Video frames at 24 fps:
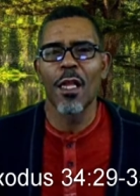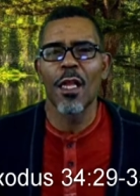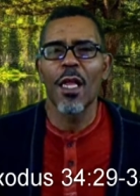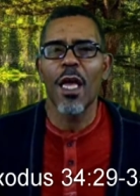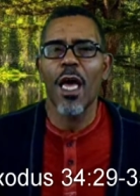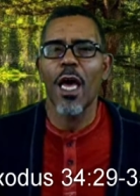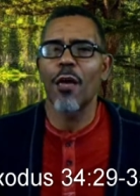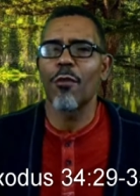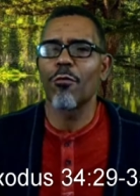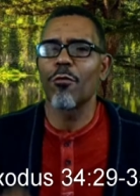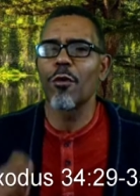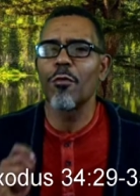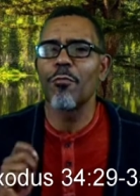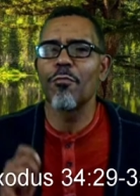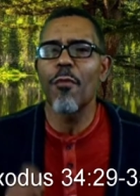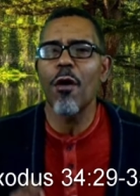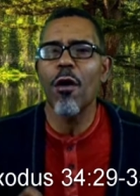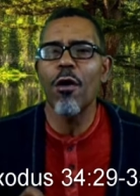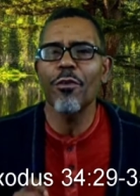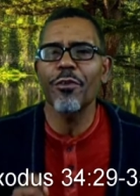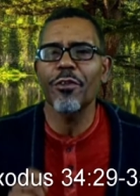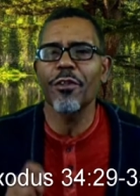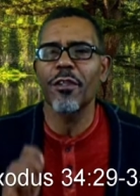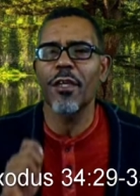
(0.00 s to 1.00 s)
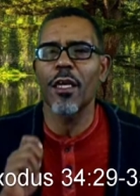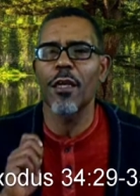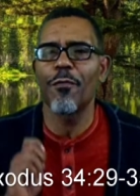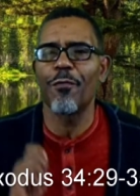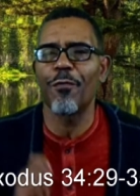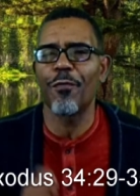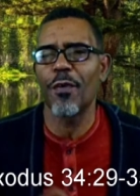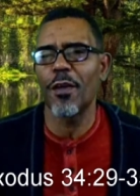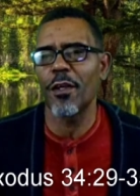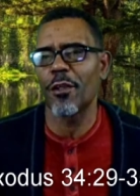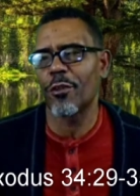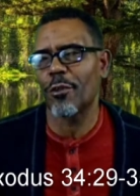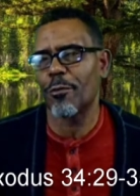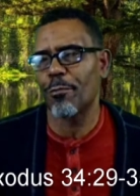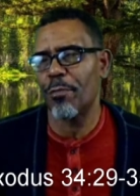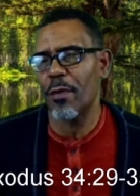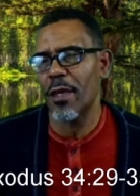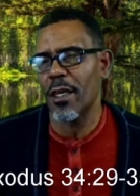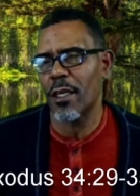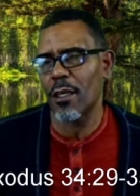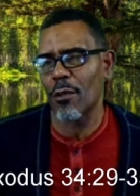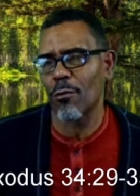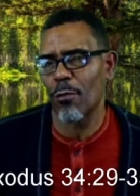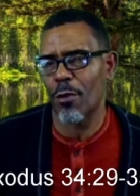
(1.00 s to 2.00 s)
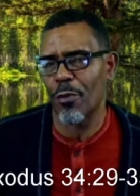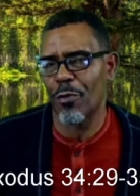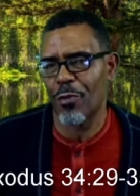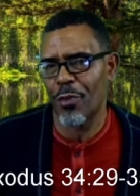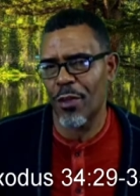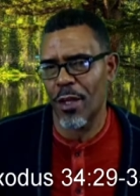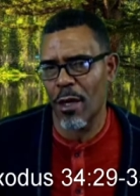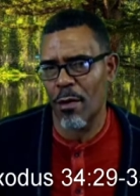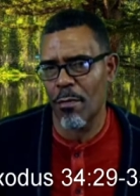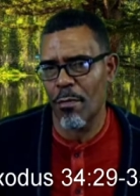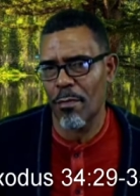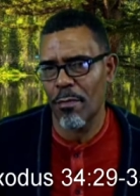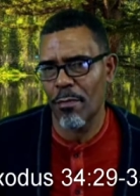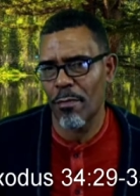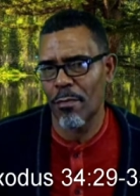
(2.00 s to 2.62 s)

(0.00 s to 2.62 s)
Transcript: And when Moses had finished speaking with them,